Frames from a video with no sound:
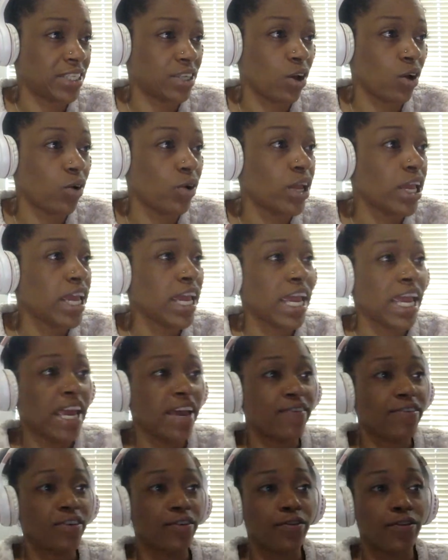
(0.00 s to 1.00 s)
So
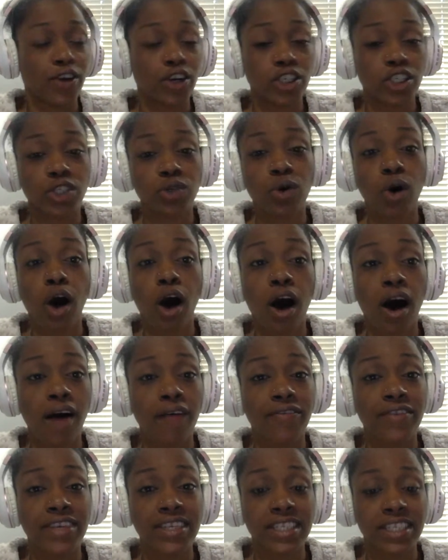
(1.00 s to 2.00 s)
if the virtual
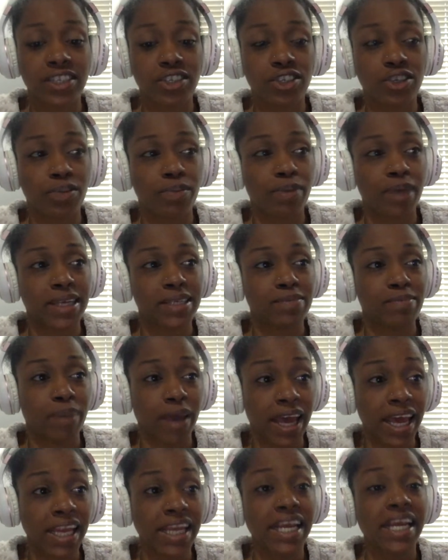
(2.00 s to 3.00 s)
office is your best
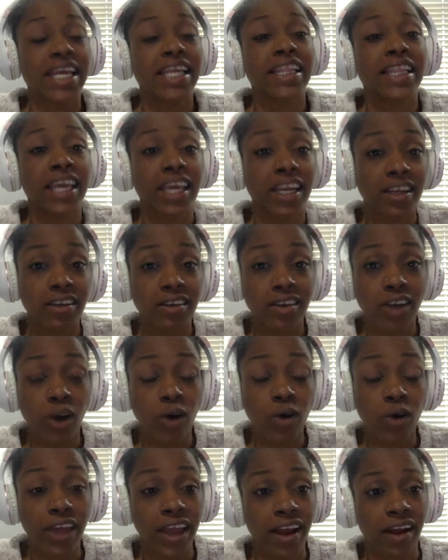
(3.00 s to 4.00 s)
bet, then
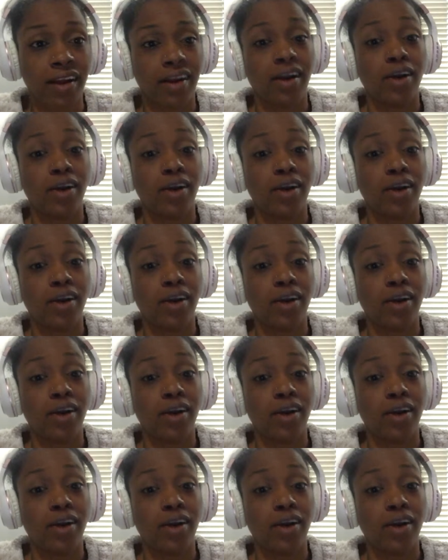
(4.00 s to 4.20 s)
go there.